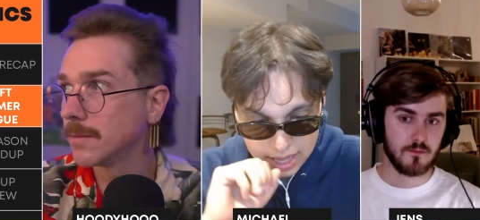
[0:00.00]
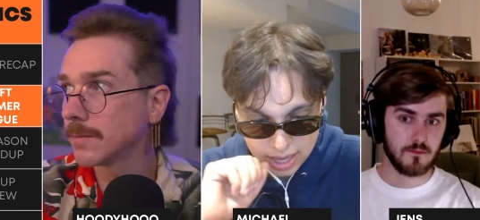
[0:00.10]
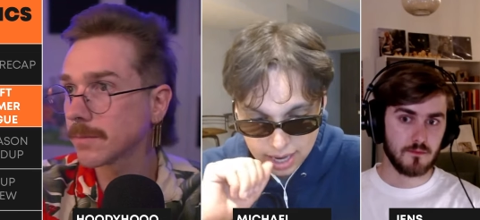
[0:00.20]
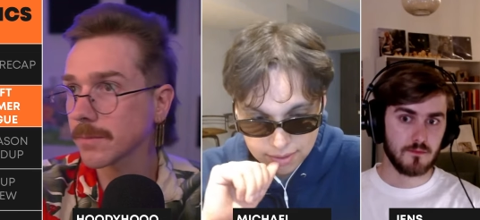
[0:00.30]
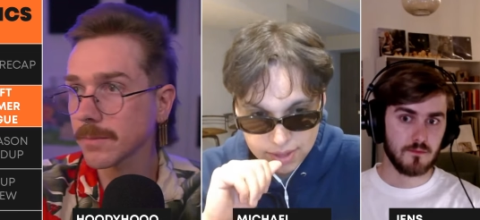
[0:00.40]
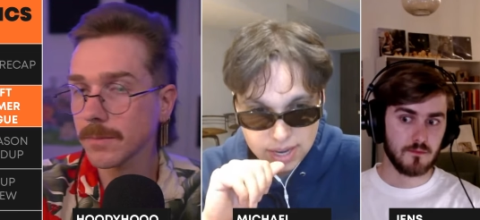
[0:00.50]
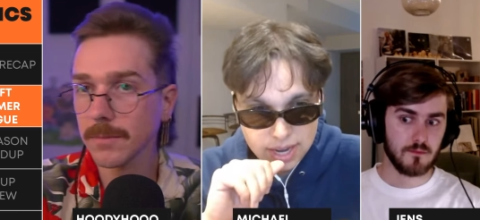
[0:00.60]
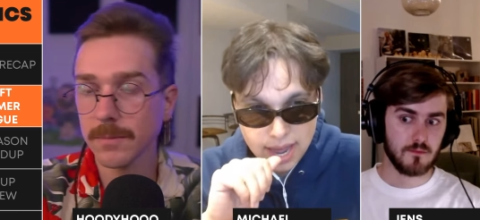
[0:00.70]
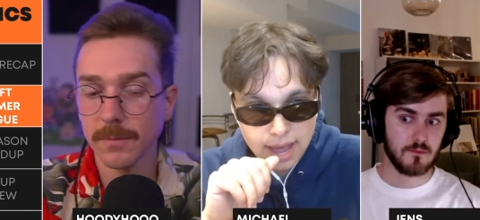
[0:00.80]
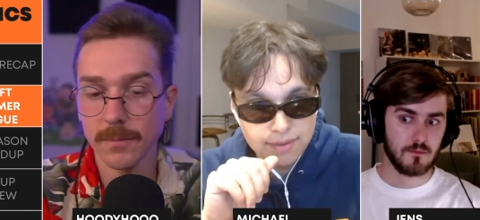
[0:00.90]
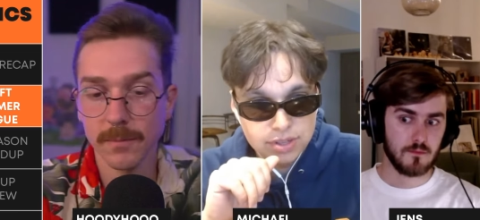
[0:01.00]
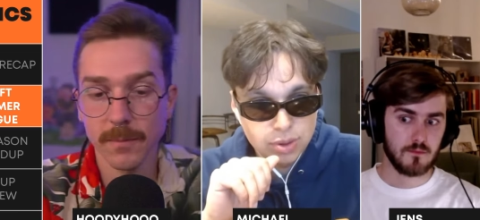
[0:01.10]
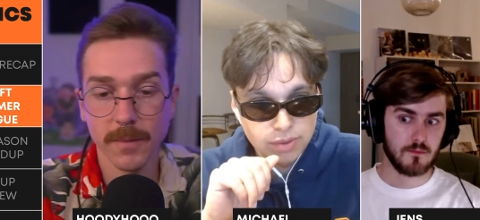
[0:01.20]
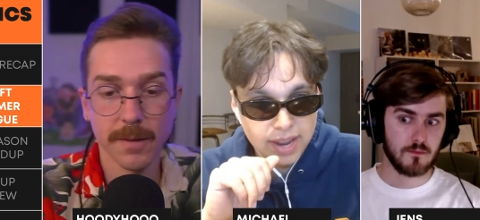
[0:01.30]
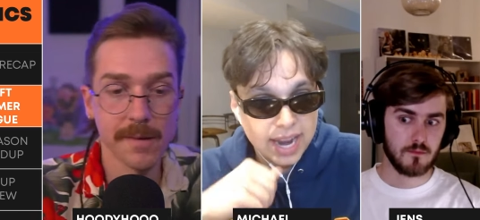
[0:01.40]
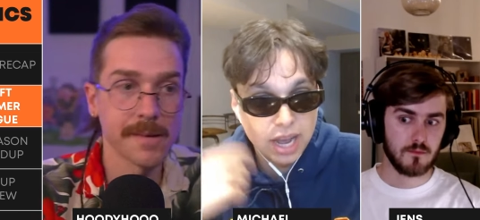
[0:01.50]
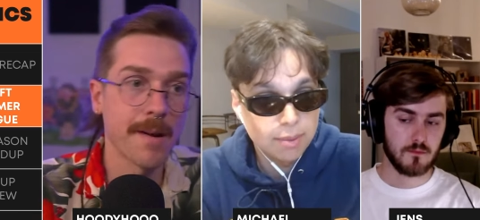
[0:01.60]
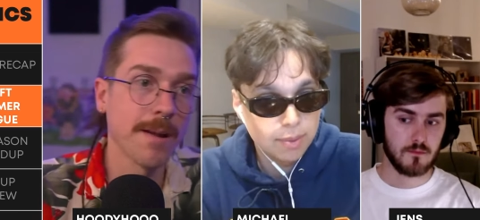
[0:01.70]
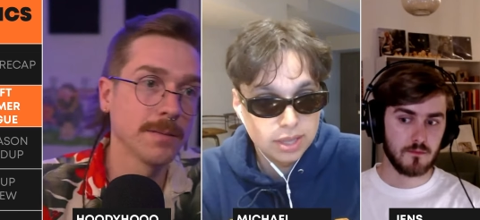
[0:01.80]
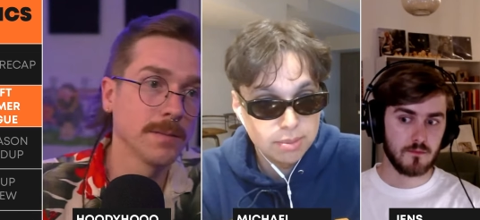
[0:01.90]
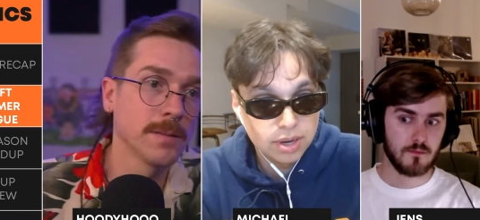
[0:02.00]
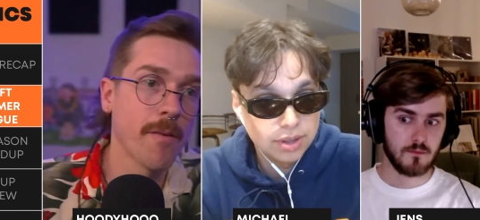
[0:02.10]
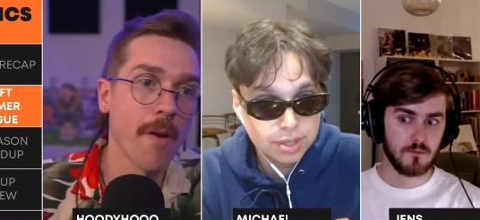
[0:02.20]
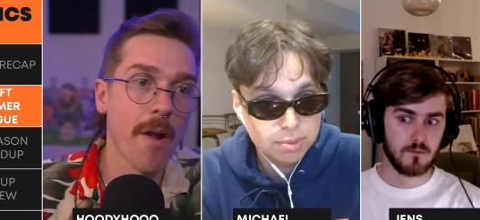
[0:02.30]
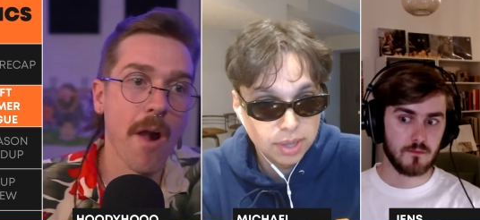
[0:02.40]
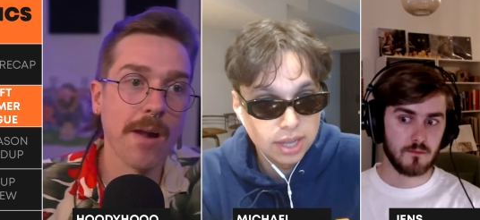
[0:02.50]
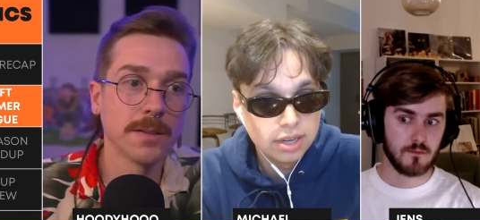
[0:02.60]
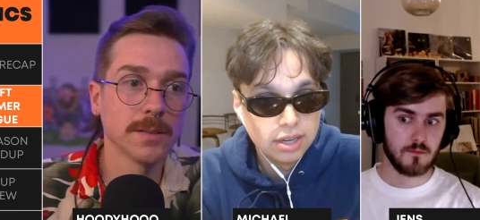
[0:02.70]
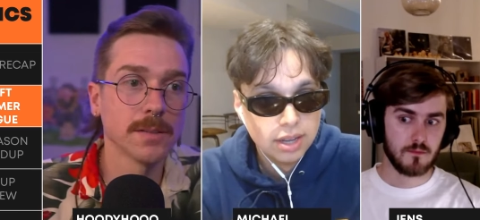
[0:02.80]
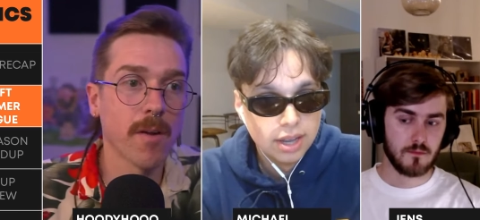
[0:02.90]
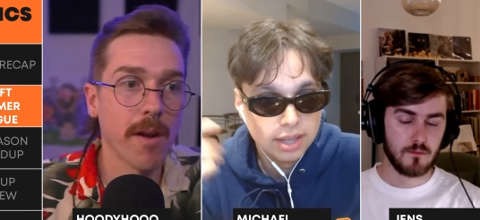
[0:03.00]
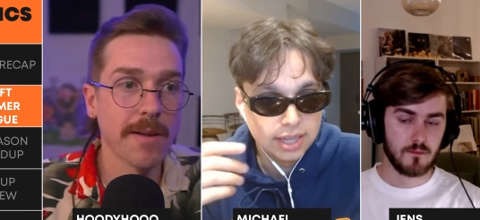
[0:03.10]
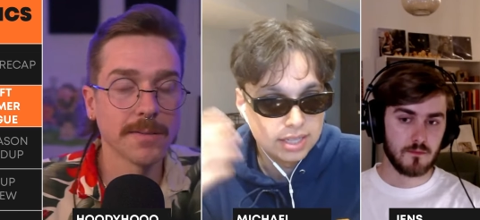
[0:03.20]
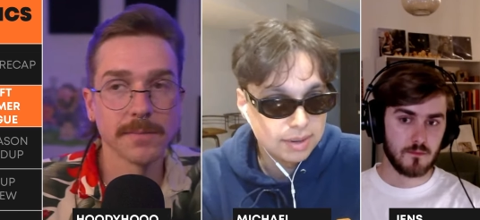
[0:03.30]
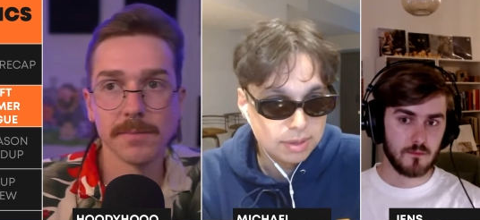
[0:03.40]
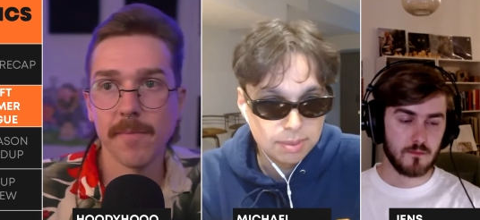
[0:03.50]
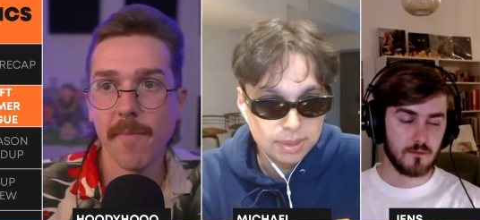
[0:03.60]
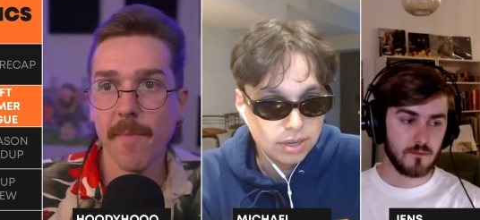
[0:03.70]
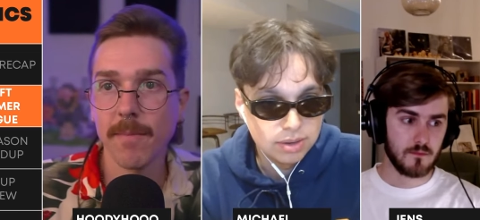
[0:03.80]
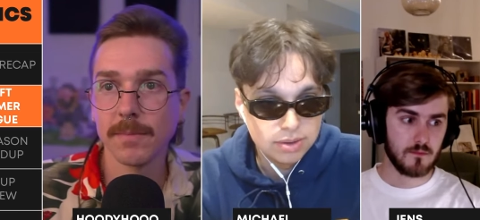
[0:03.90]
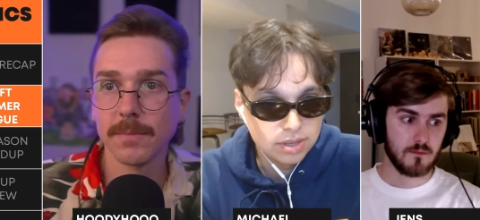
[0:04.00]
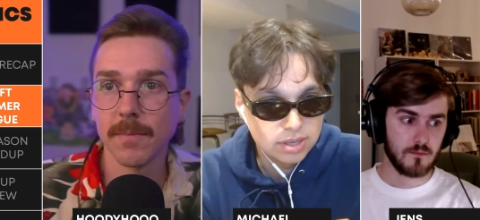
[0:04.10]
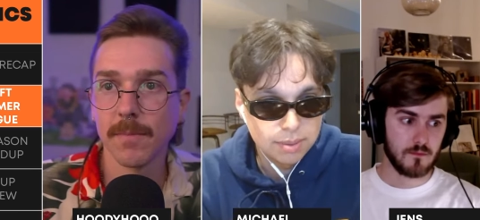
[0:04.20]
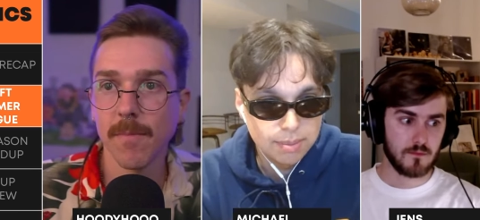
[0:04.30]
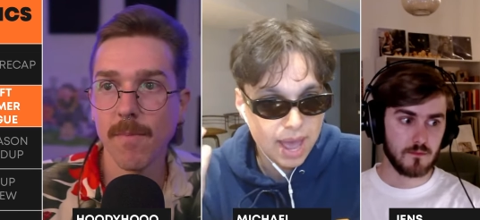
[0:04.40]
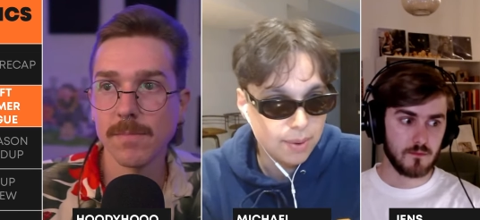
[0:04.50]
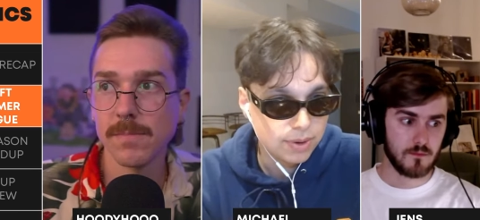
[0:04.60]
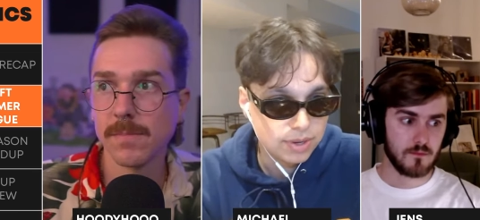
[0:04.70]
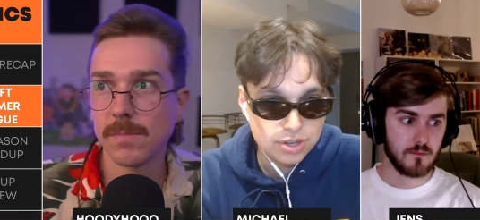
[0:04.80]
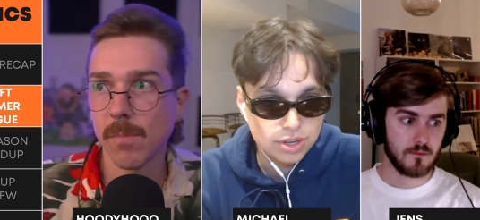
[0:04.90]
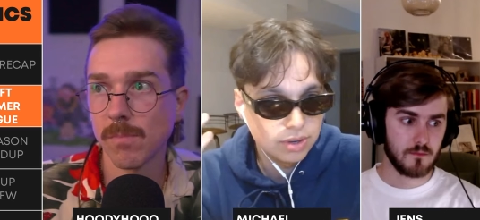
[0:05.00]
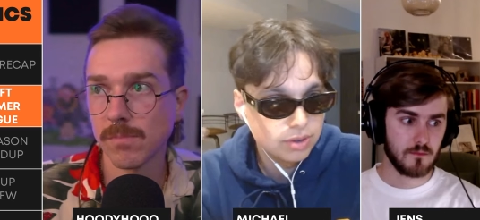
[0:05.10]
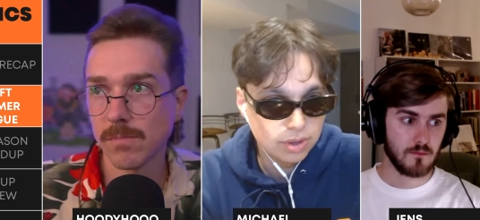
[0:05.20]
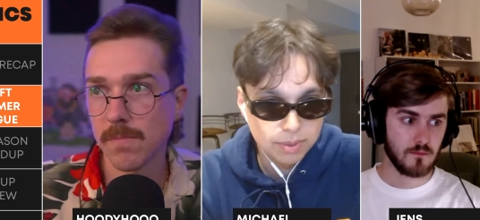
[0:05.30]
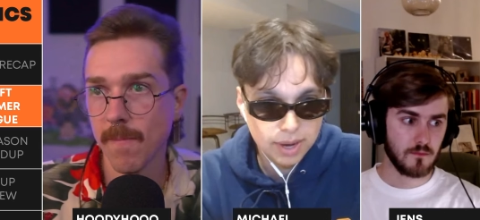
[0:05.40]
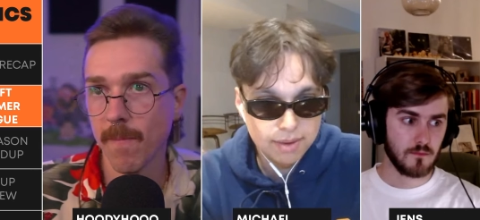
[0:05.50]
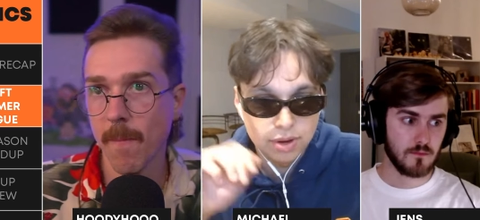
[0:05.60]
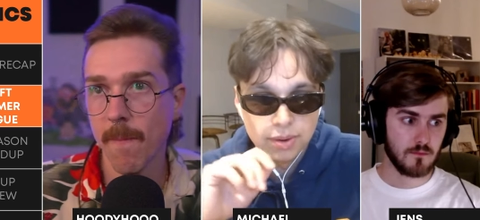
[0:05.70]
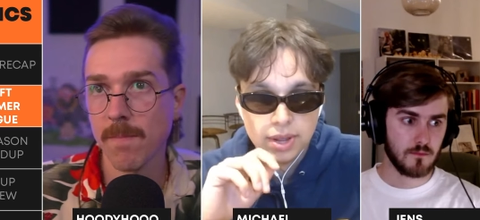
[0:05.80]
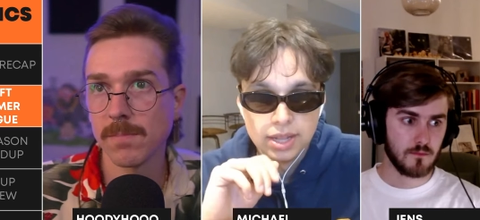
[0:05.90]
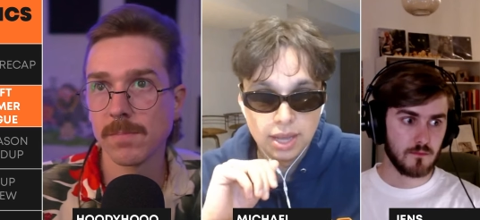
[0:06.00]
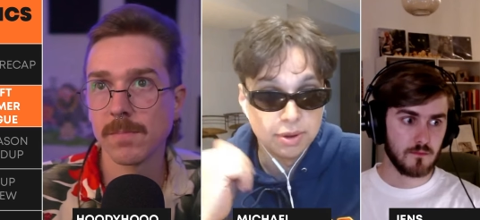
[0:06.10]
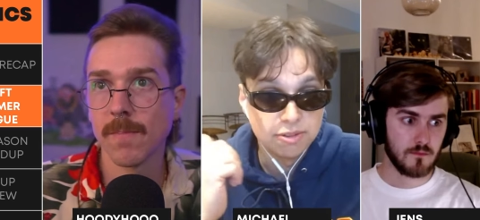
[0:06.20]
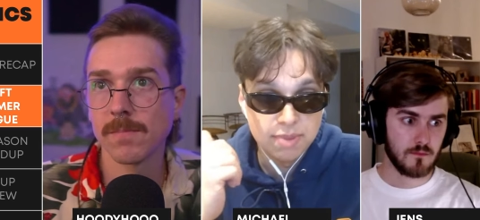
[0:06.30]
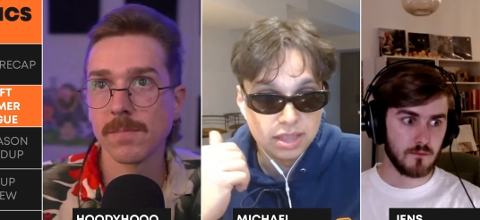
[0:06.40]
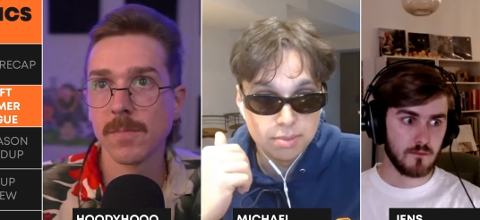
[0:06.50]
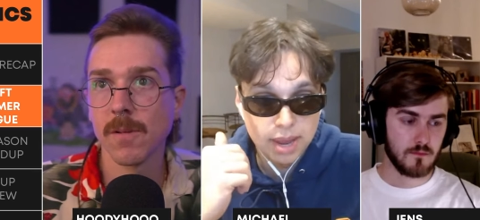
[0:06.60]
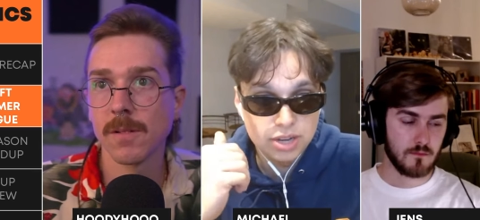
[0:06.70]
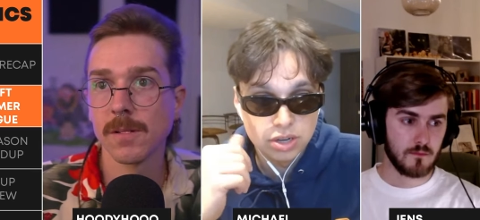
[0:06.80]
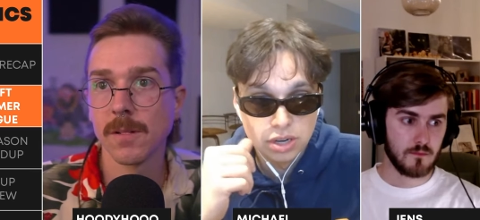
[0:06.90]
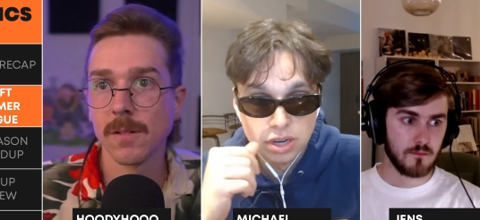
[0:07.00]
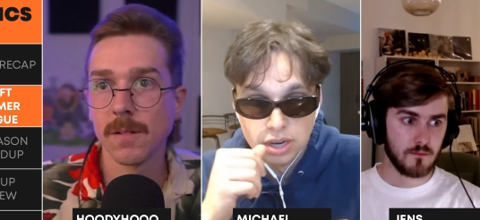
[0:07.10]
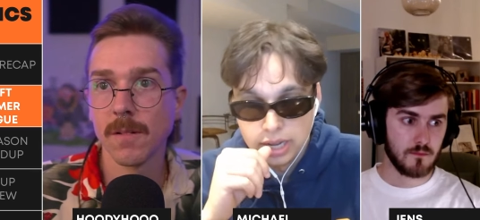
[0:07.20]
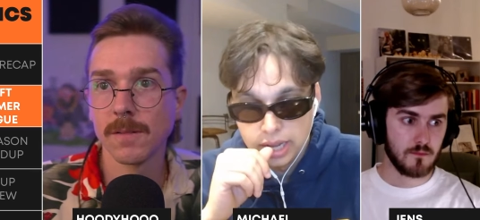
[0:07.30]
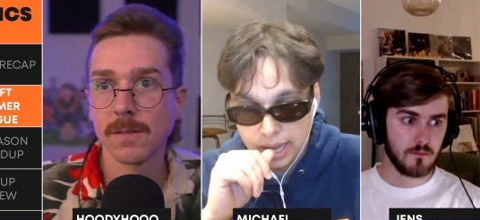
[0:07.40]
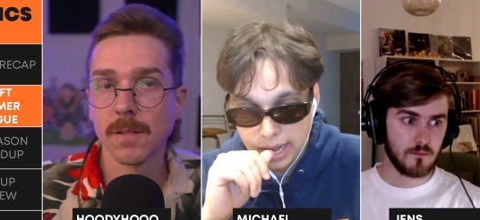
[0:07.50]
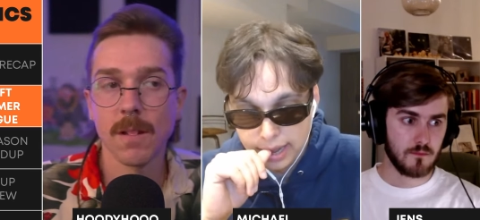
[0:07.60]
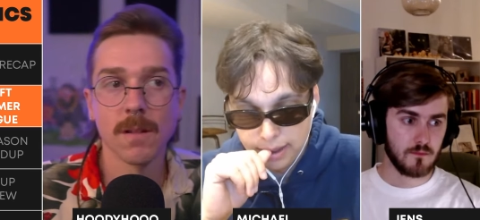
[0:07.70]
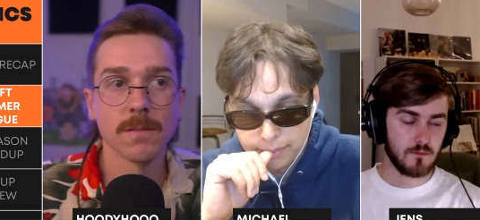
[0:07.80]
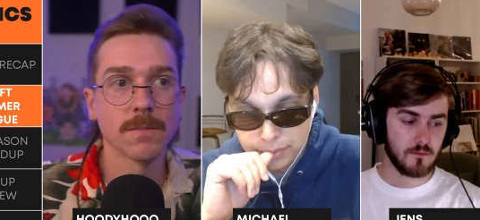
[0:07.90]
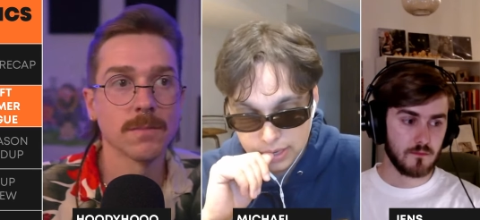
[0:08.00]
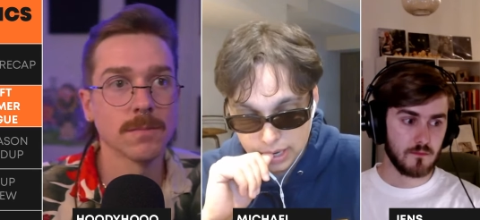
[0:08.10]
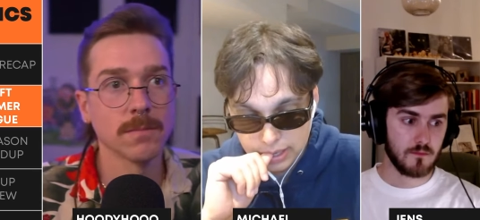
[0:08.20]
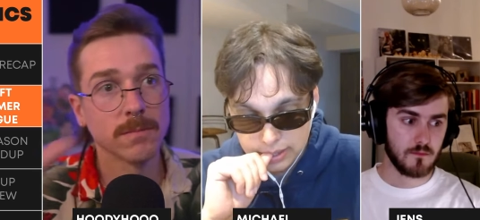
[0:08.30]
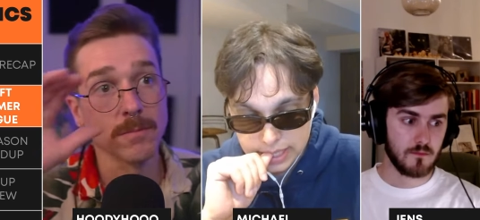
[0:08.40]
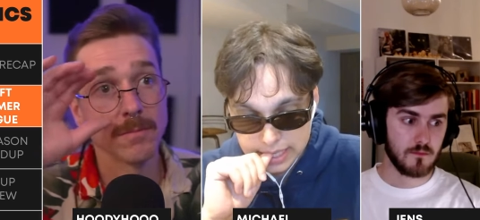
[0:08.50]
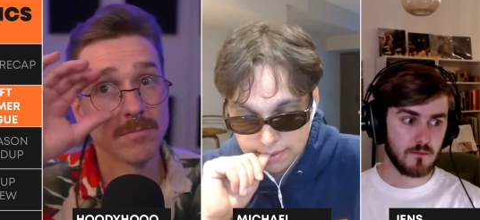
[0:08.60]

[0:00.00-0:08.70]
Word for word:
Speaker 1: I think if they didn't have a sort of a hiccup right in the middle of the split, that, that seemed to be due to some hours issues or whatever, they would have made the major. Um, so